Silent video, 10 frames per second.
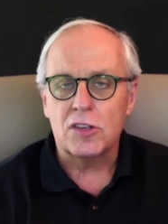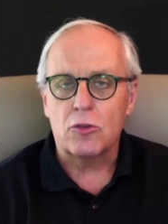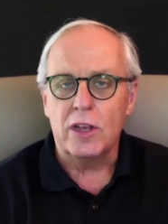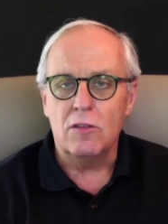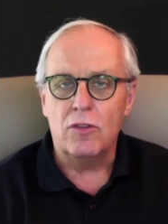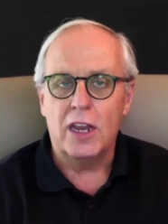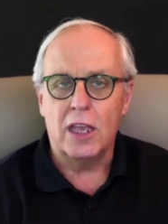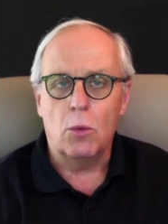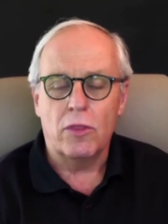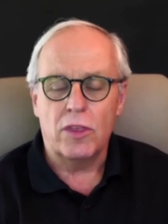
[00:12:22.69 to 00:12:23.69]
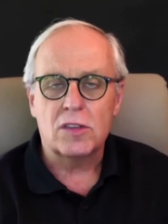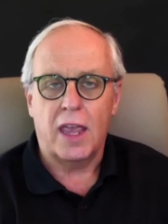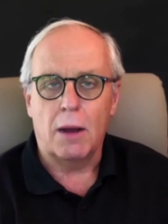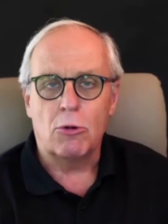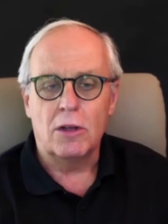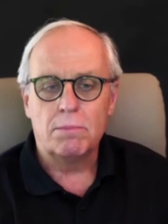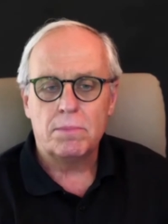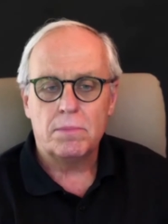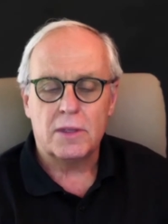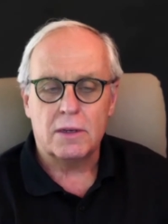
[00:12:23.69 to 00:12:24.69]
street video with this camera.
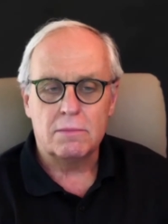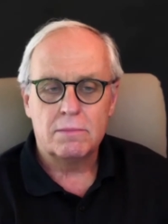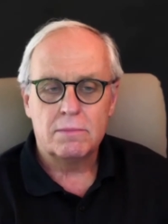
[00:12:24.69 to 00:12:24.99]
Yeah.